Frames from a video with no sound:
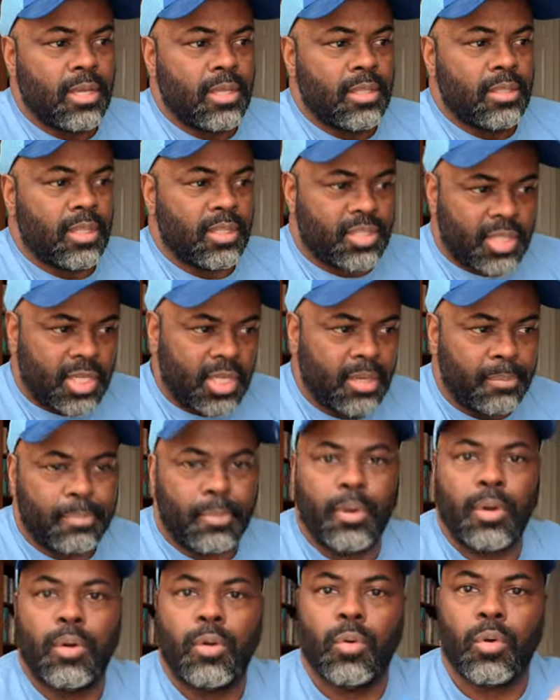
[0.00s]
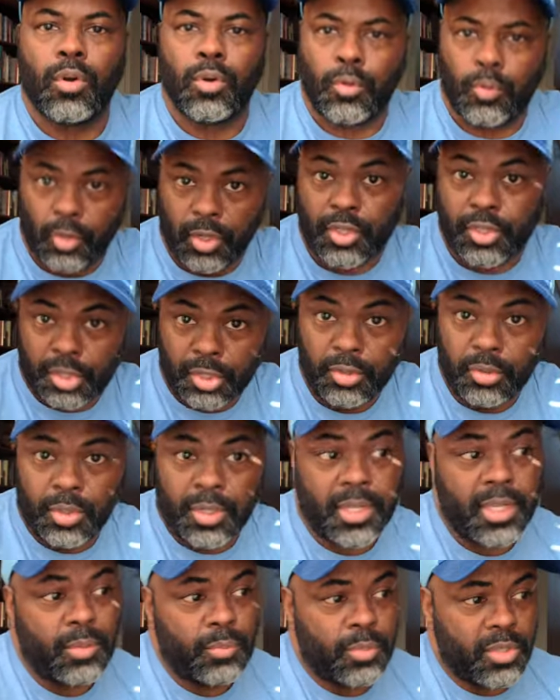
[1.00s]
The tip or
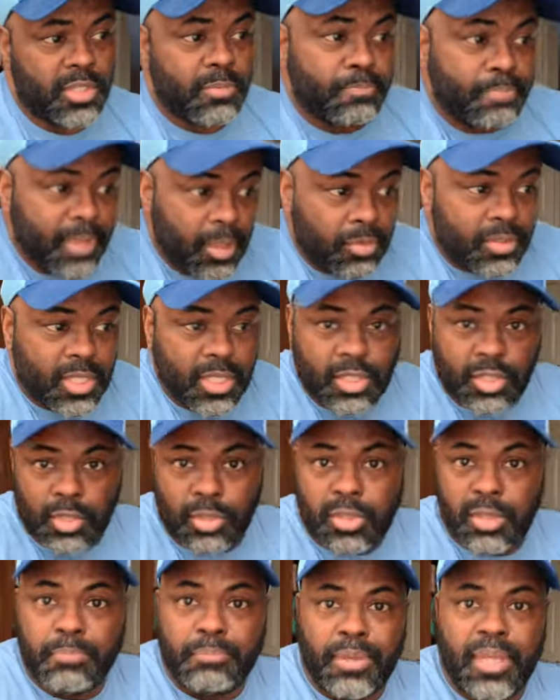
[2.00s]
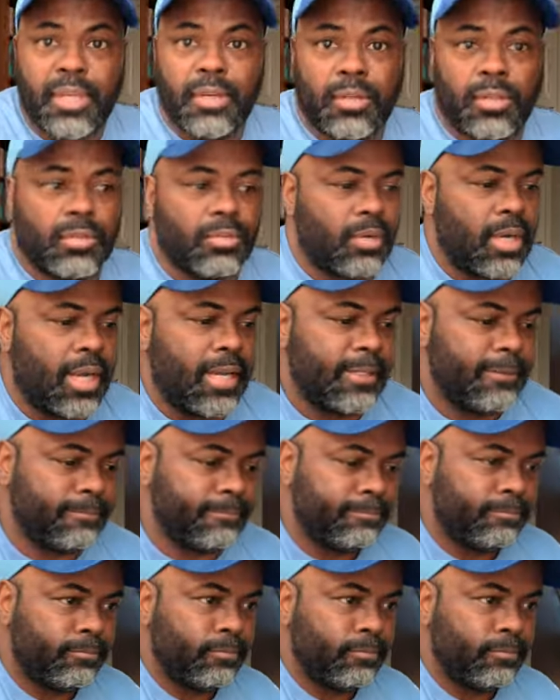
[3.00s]
gratuity was built into the bill, right?